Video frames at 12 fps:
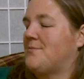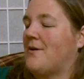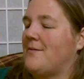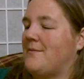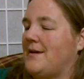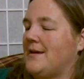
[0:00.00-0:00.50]

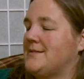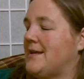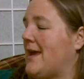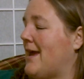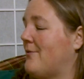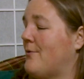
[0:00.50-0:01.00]
probably because I
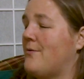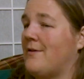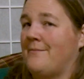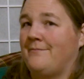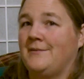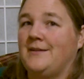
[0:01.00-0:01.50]
can't grow
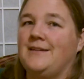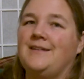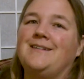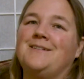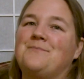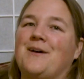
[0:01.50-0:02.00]
them.
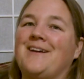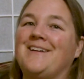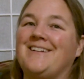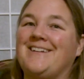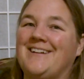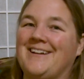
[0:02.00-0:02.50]

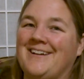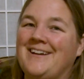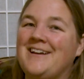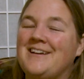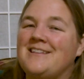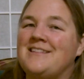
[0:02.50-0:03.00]
But
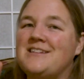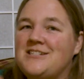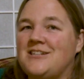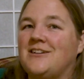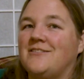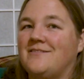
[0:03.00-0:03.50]
this
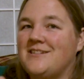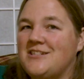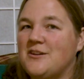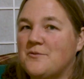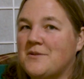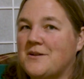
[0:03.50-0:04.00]
year
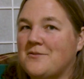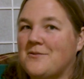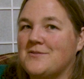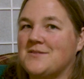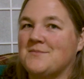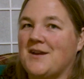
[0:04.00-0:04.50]
we're going to
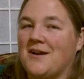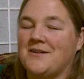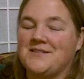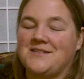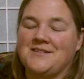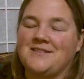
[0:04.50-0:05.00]
grow some
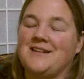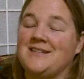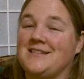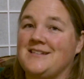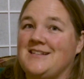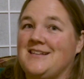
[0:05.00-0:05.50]
carrots and
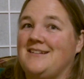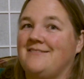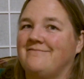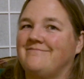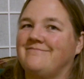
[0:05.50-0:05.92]
succeed.